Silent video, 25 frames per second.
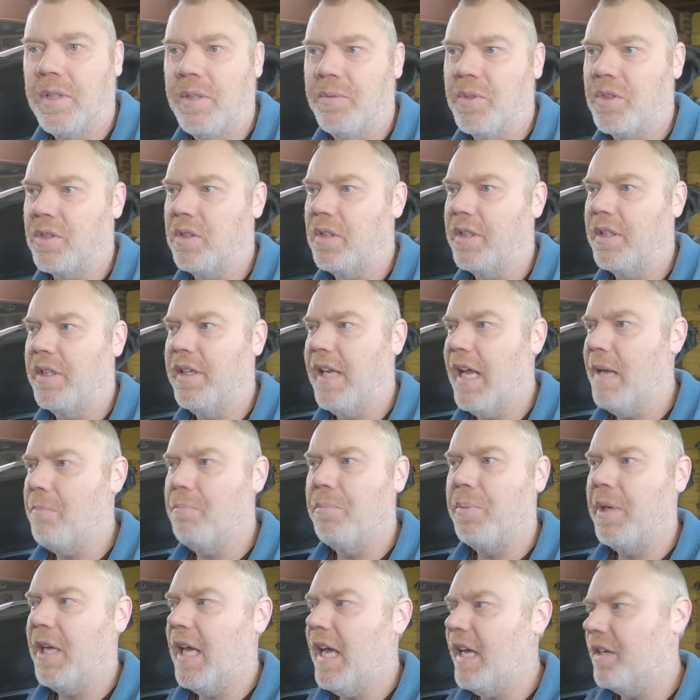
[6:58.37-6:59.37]
It was like an
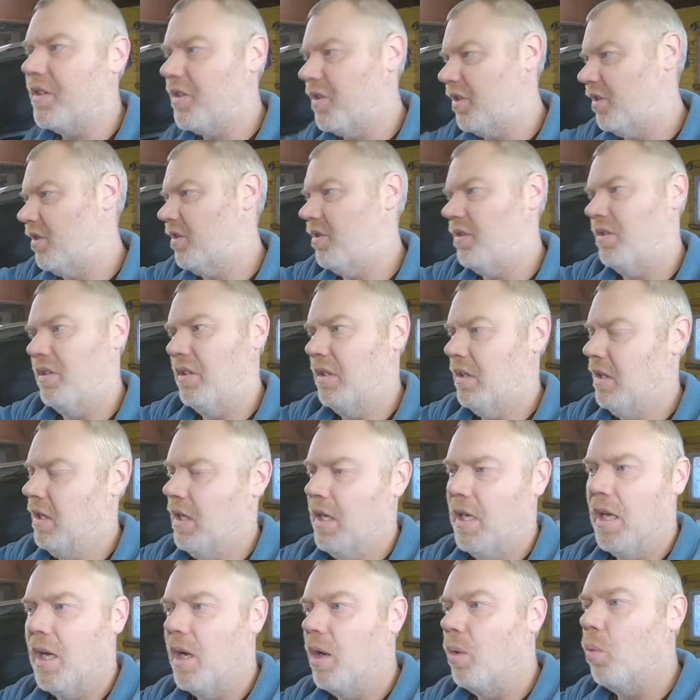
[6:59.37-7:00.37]
MPX
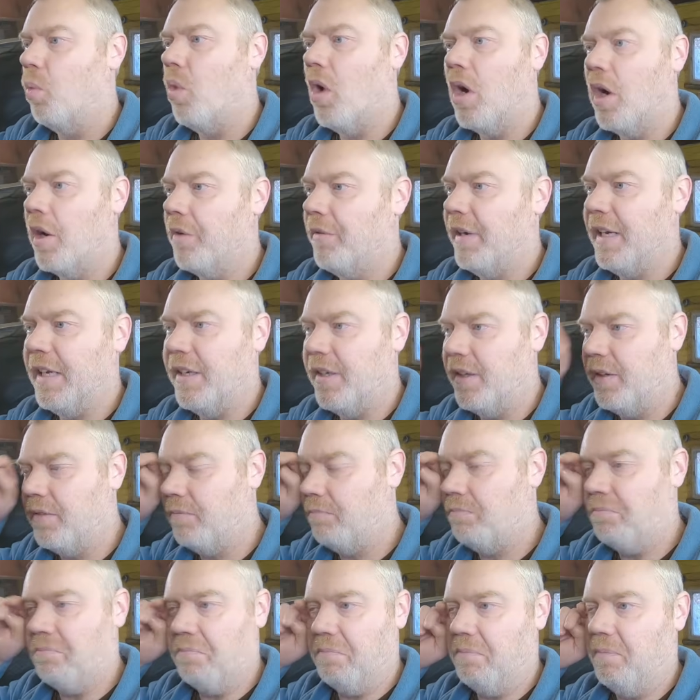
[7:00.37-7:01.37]
wiring
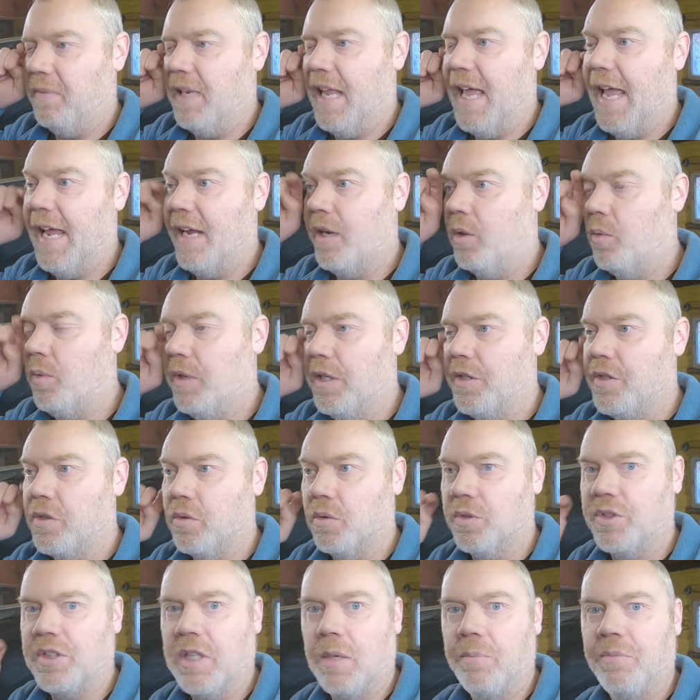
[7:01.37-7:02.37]
language
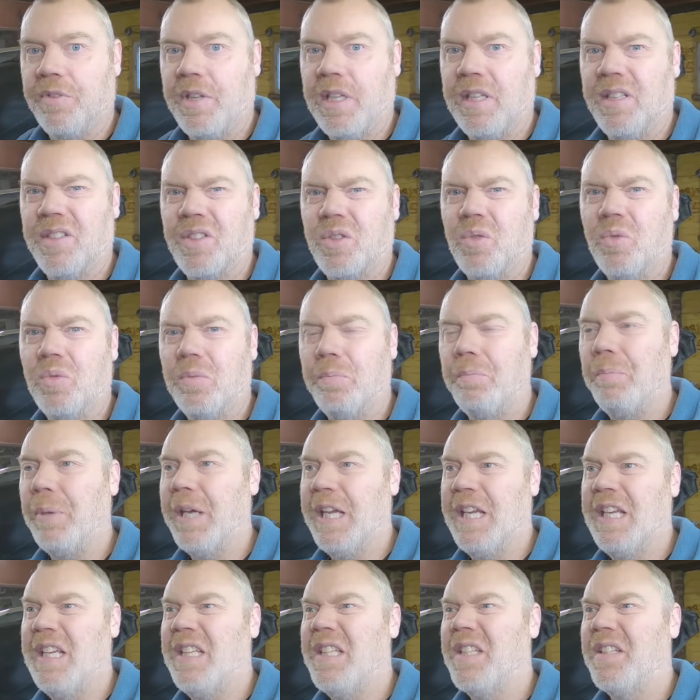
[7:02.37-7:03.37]
or something. It's called
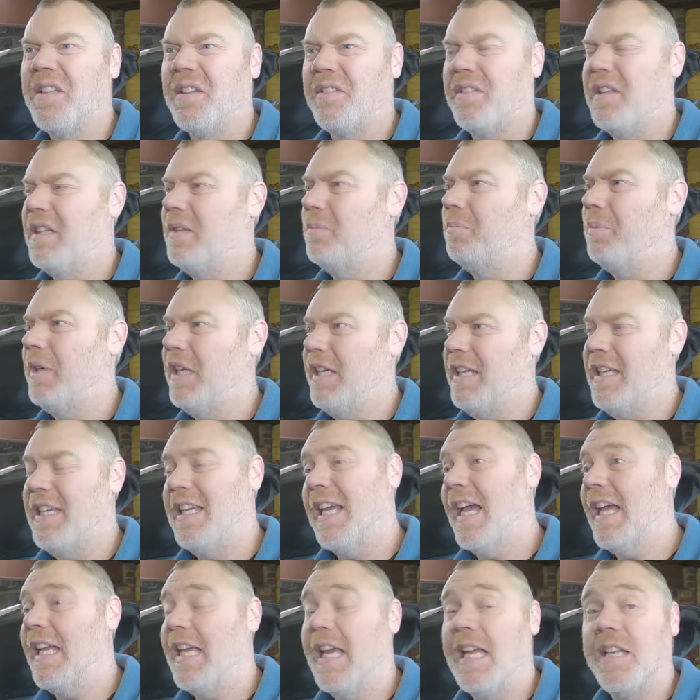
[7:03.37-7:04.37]
BEAN, I think
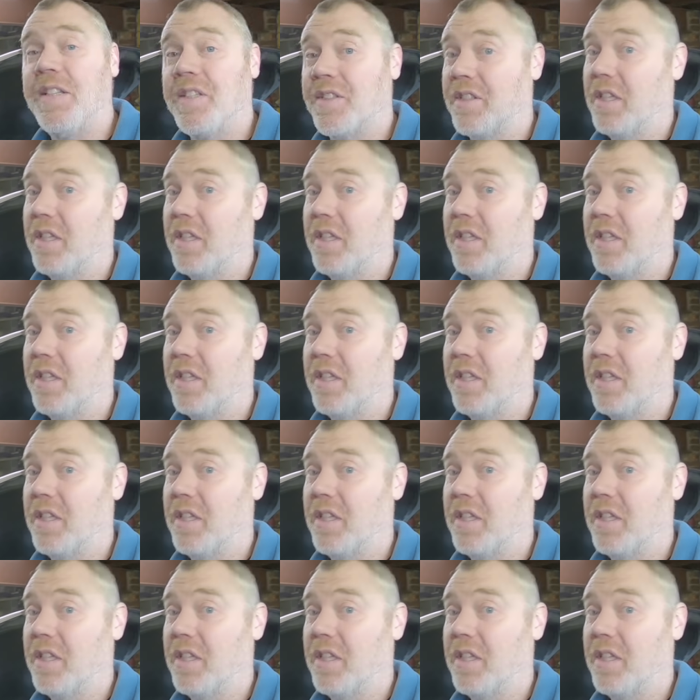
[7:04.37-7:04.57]
BEAN,